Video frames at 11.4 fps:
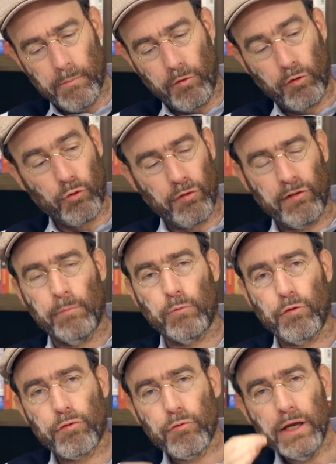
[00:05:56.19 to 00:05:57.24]
source
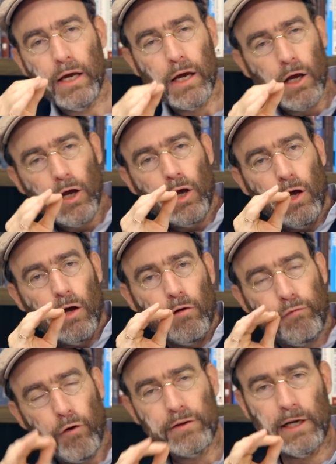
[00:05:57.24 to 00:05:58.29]
number 3.
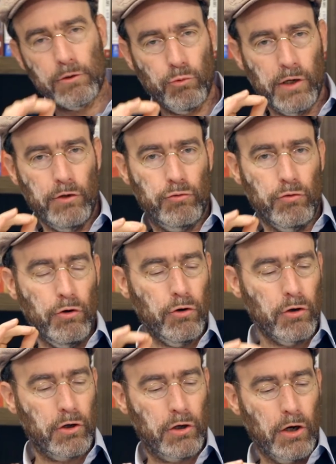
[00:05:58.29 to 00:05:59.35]
For that way to
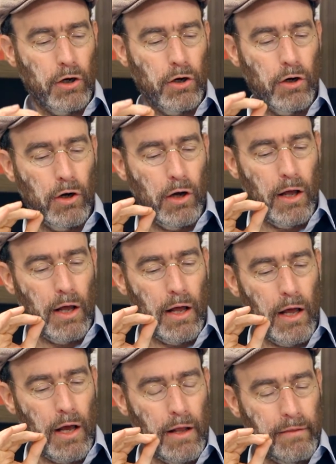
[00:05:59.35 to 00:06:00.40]
look,
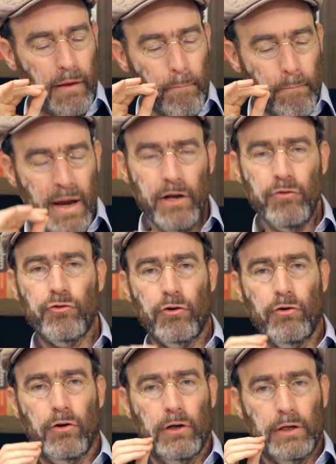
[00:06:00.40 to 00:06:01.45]
the
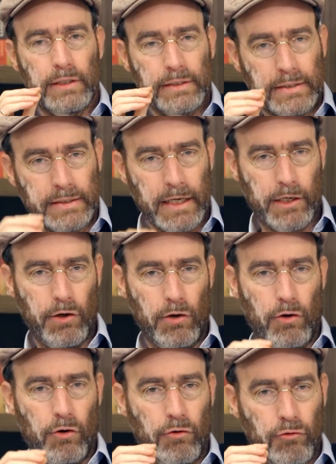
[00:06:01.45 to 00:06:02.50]
major
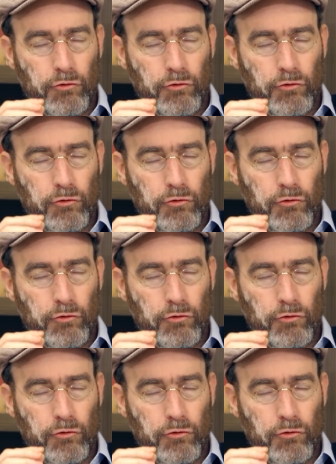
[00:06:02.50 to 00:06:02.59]
secular